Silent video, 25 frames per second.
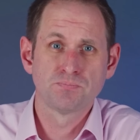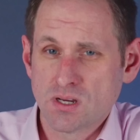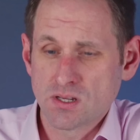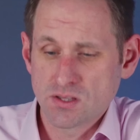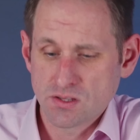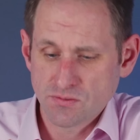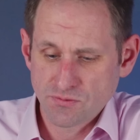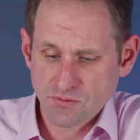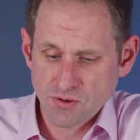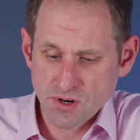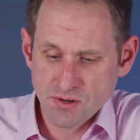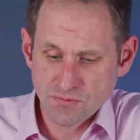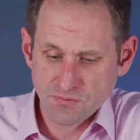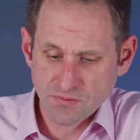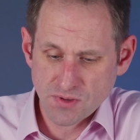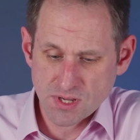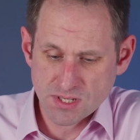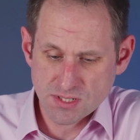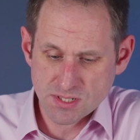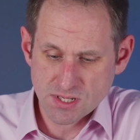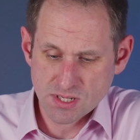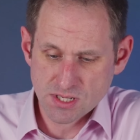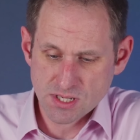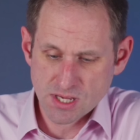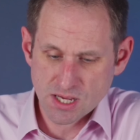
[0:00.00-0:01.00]
The
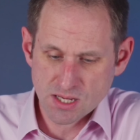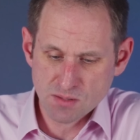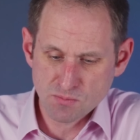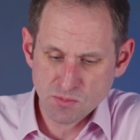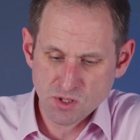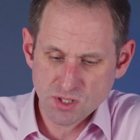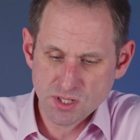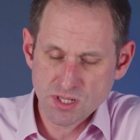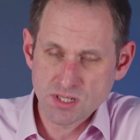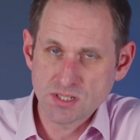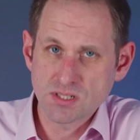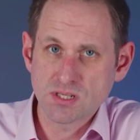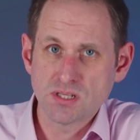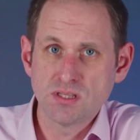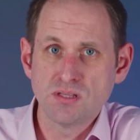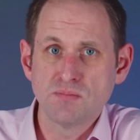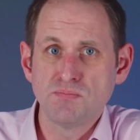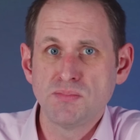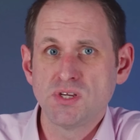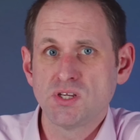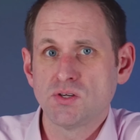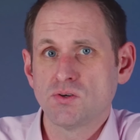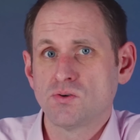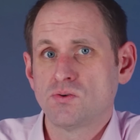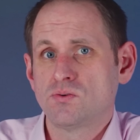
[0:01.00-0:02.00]
front-facing camera is in the
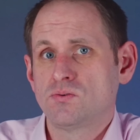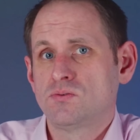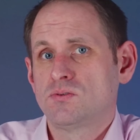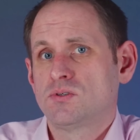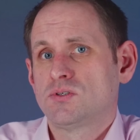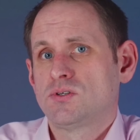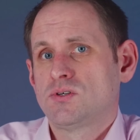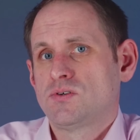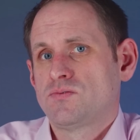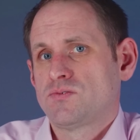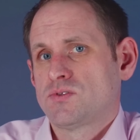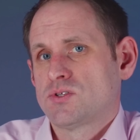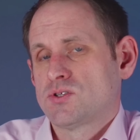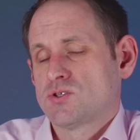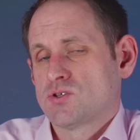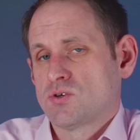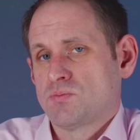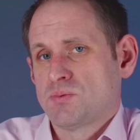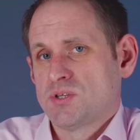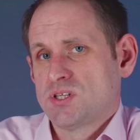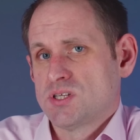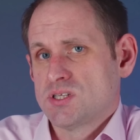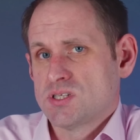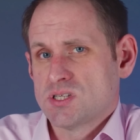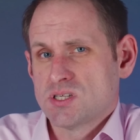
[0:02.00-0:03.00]
middle of the
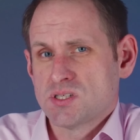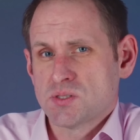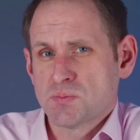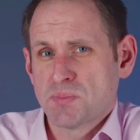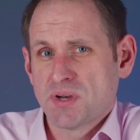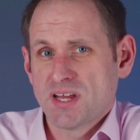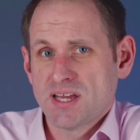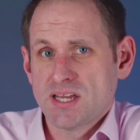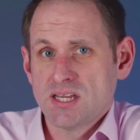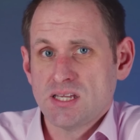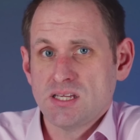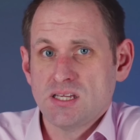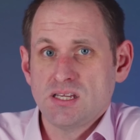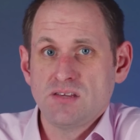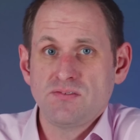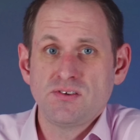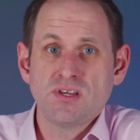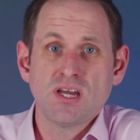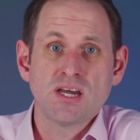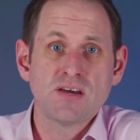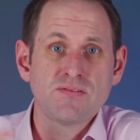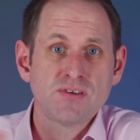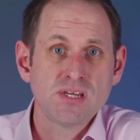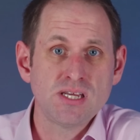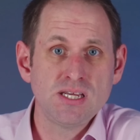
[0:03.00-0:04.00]
top of the display if
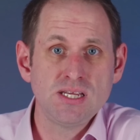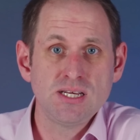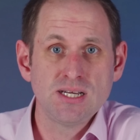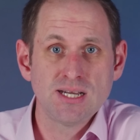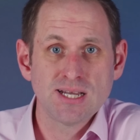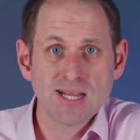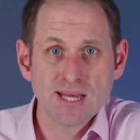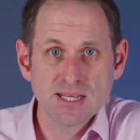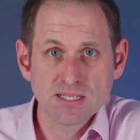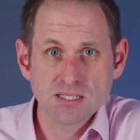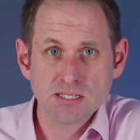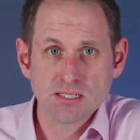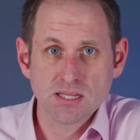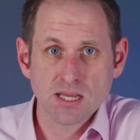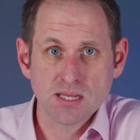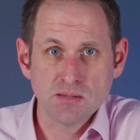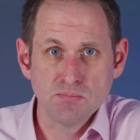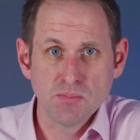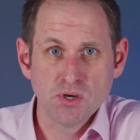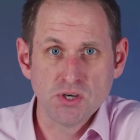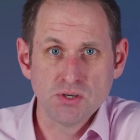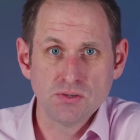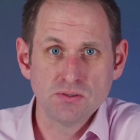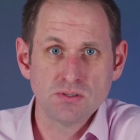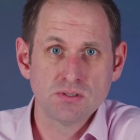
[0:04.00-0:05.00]
you have it in
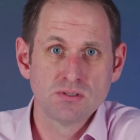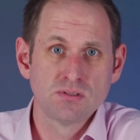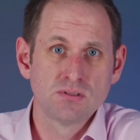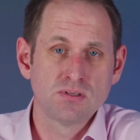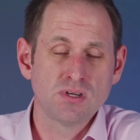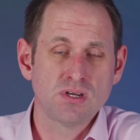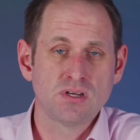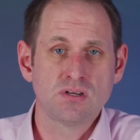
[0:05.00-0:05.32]
landscape mode.